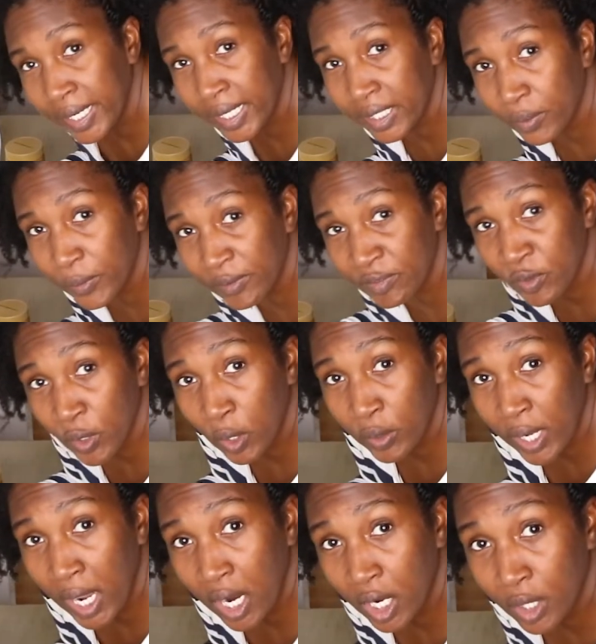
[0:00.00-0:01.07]
now that we've thrown
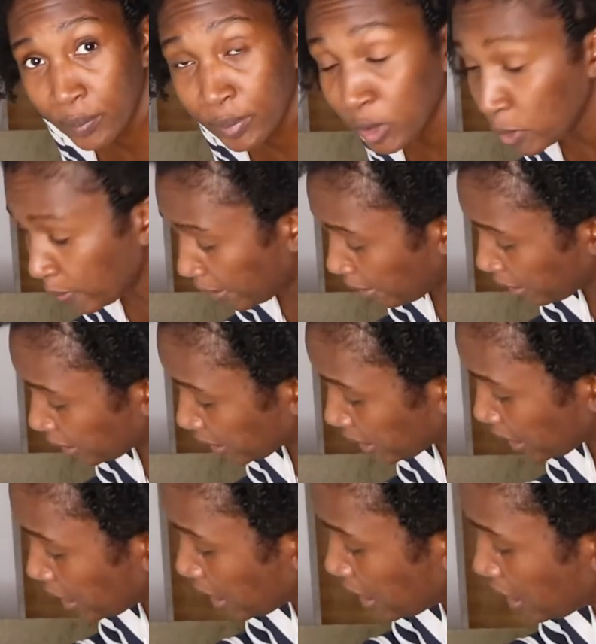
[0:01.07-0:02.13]
our blueberries
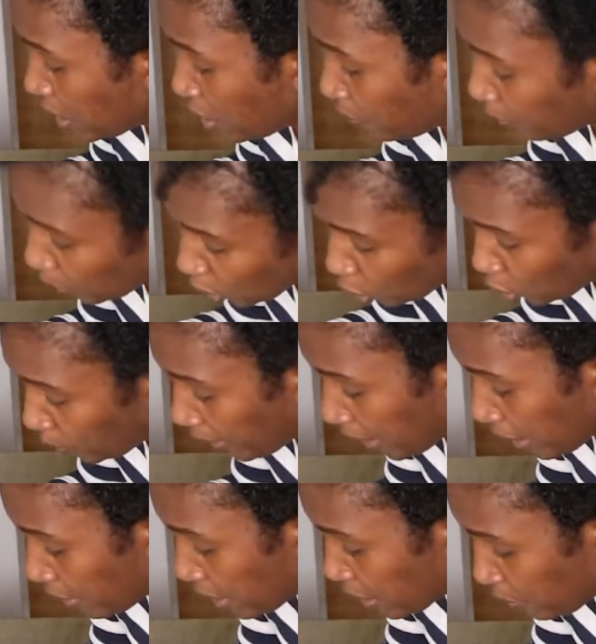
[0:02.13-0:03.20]
in here,
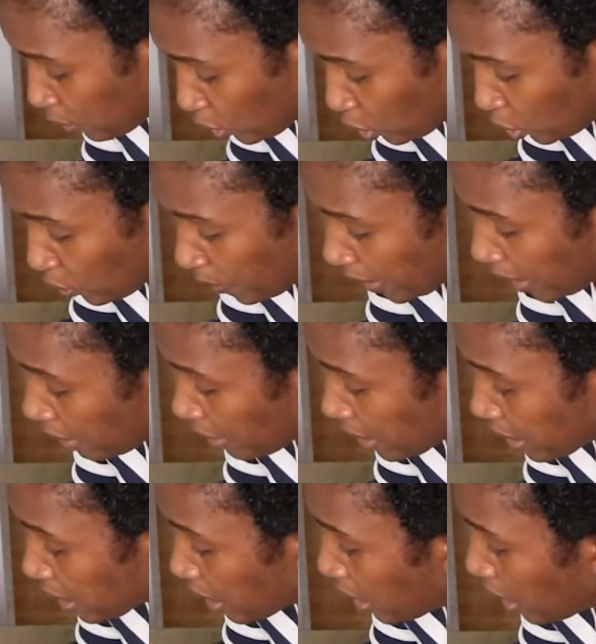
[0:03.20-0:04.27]
blueberries,